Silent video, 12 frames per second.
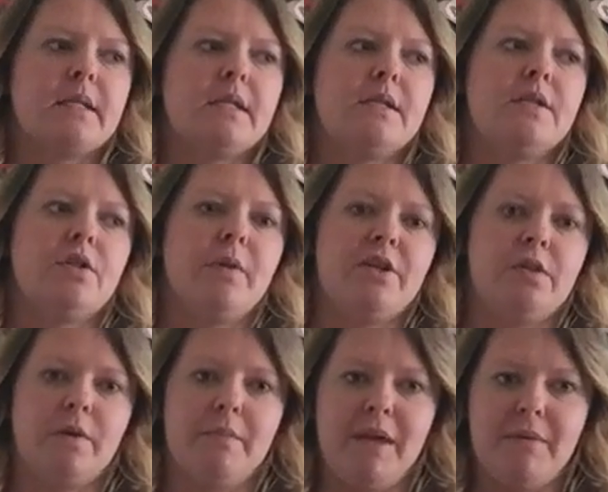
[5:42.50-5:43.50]
situation
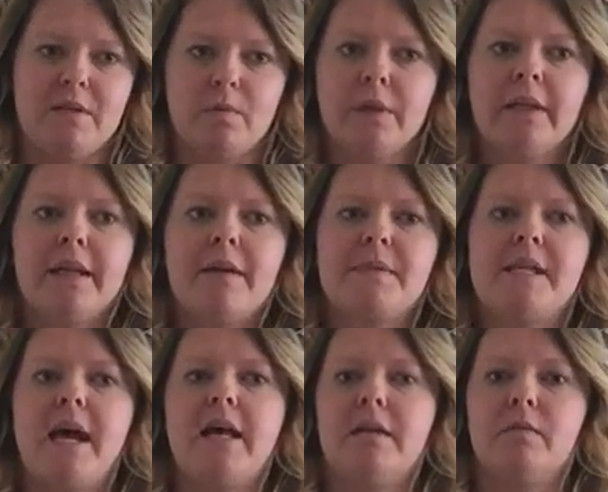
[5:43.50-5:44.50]
where baby's really
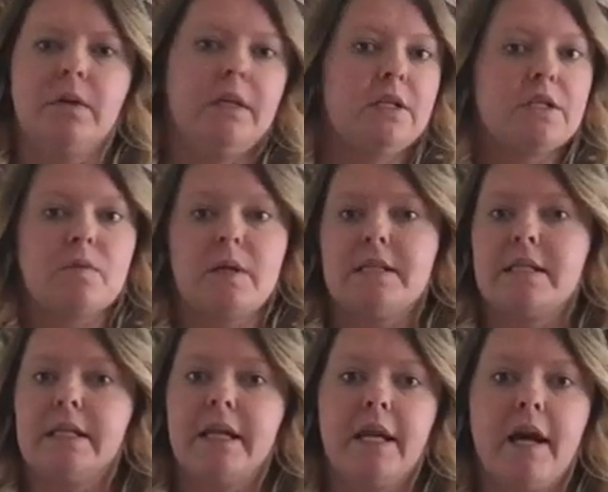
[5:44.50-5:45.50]
upset and really just wants to
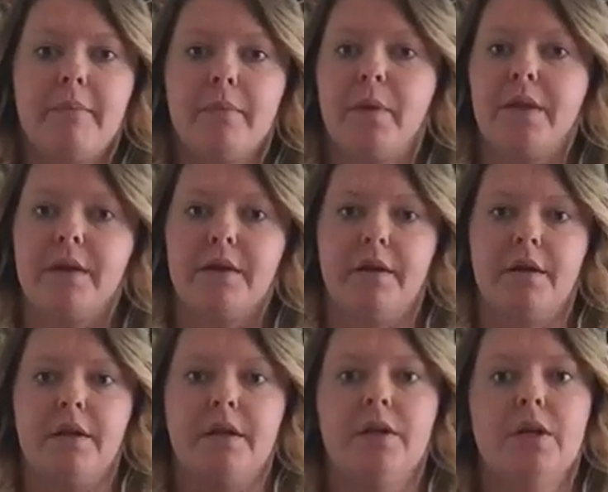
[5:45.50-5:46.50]
get up, whether they're
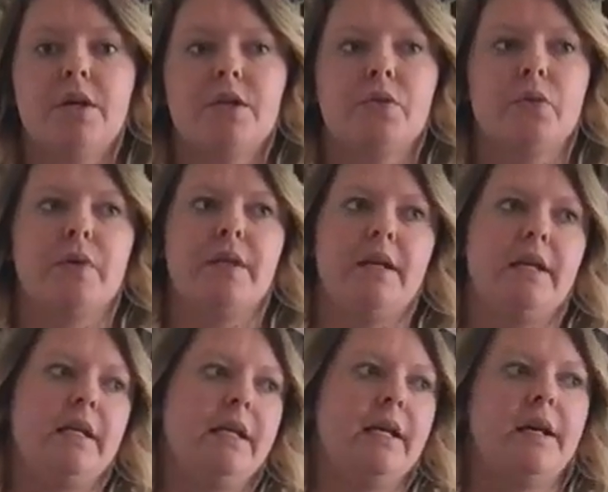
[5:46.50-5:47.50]
gonna nurse or they
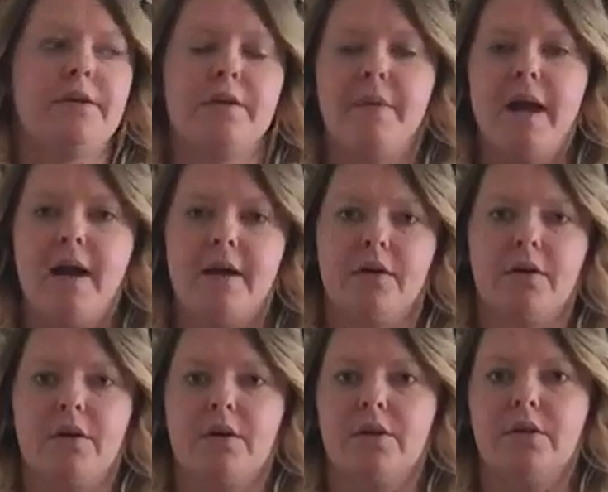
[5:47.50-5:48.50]
need to get on your back
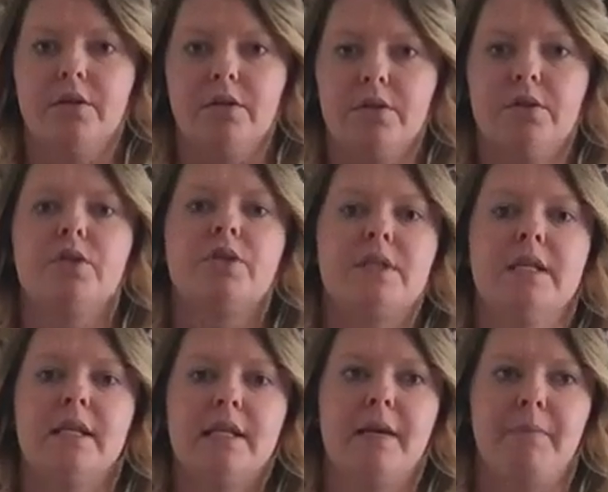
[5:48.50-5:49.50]
or you just
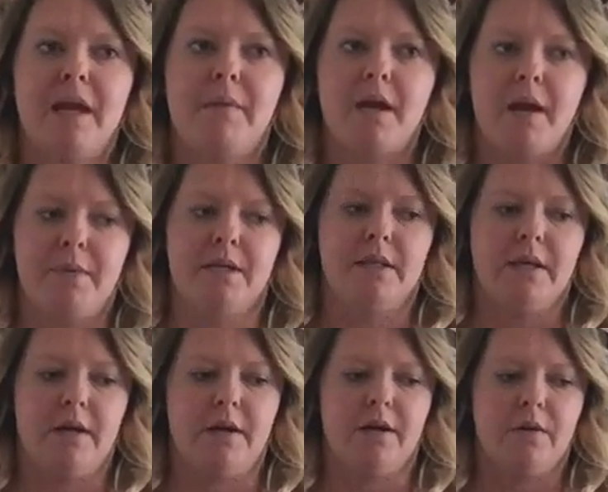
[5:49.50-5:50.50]
need to get baby up into the
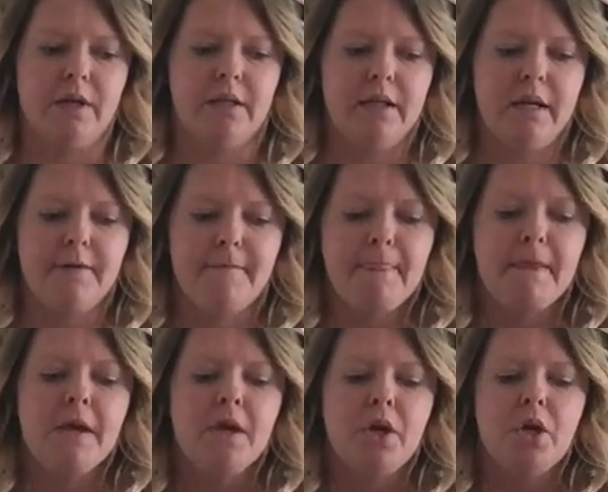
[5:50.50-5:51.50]
carrier quickly,
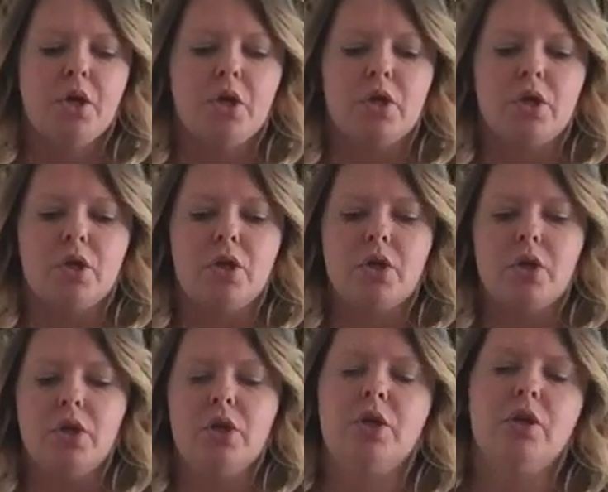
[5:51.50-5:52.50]

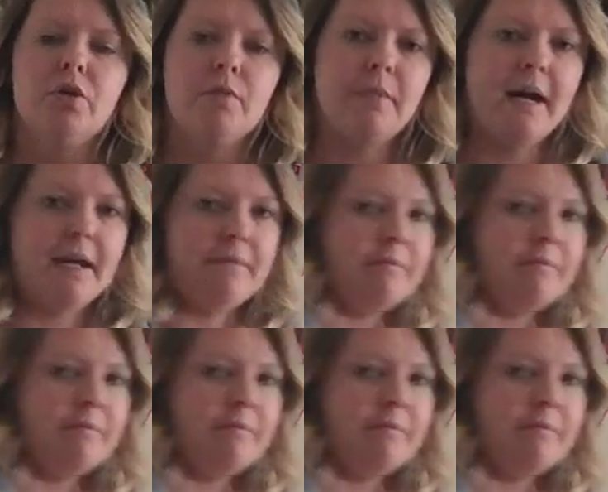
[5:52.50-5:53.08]
you might